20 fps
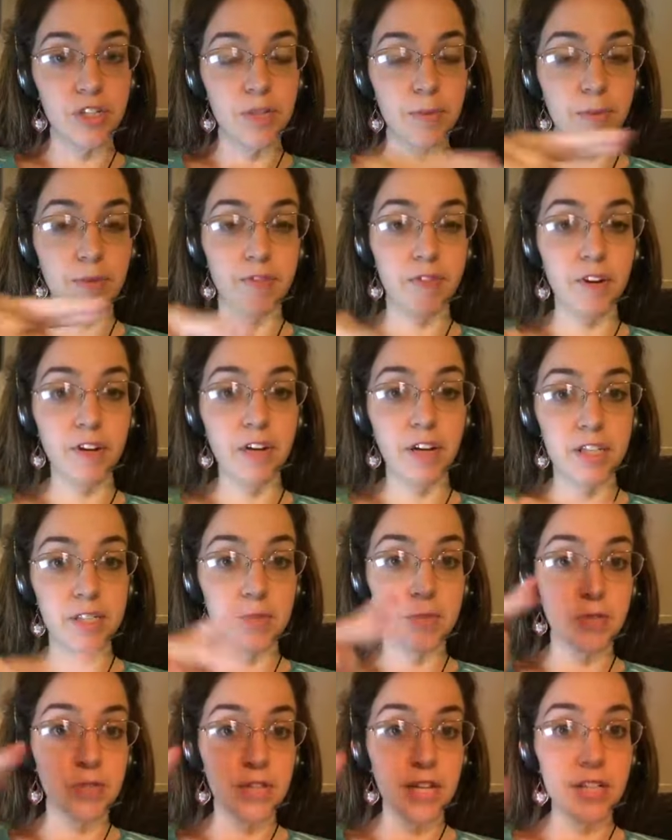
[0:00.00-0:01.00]
preferred
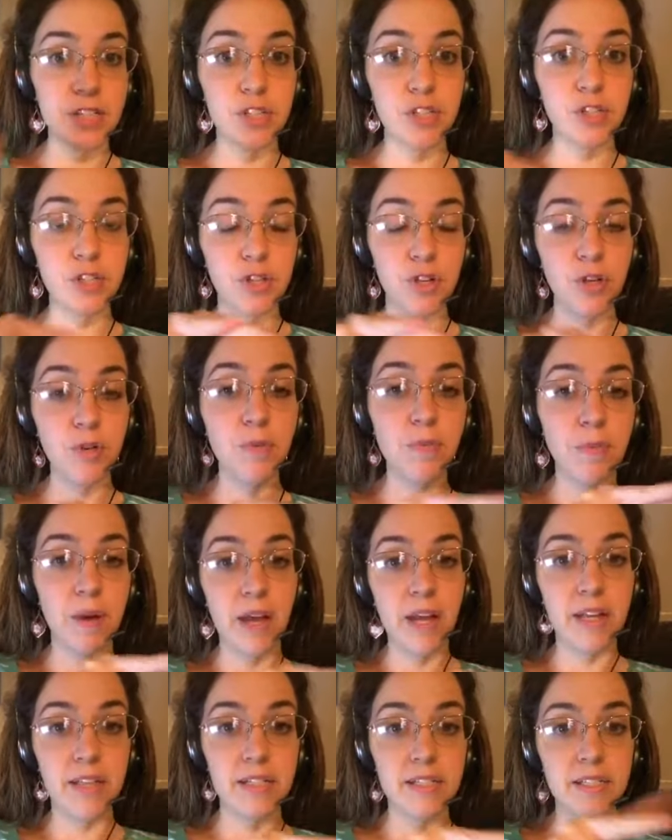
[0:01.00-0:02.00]
customer. So that's 2
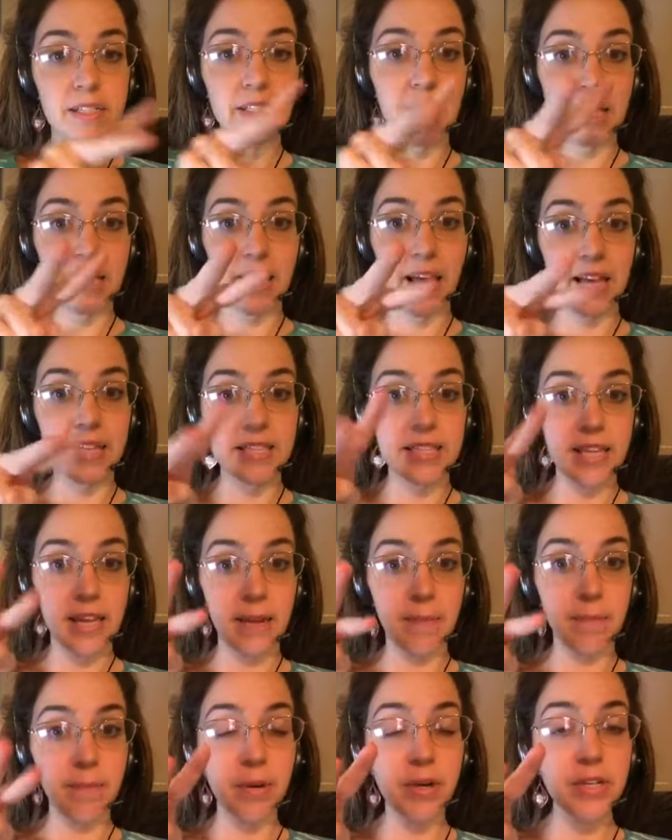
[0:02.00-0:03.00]
months that
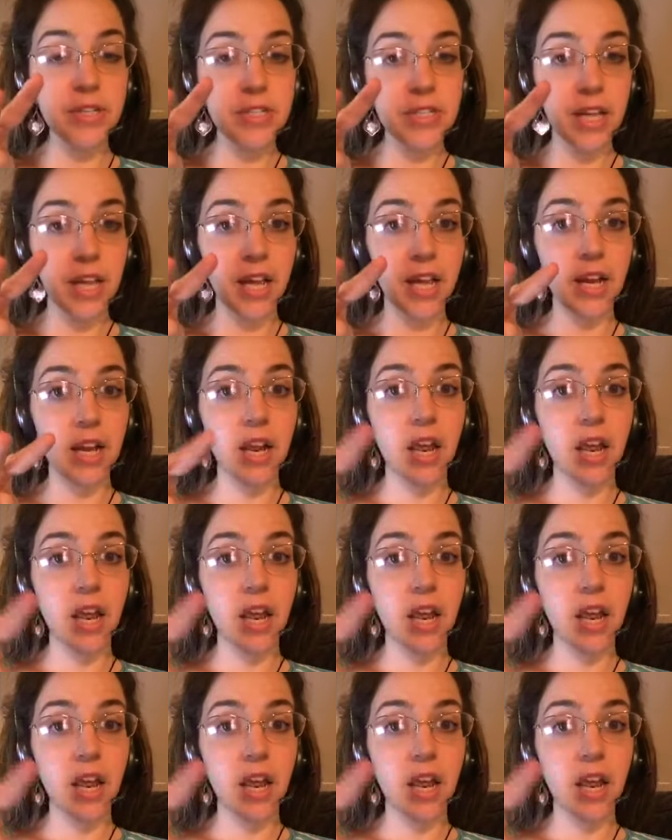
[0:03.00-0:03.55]
same person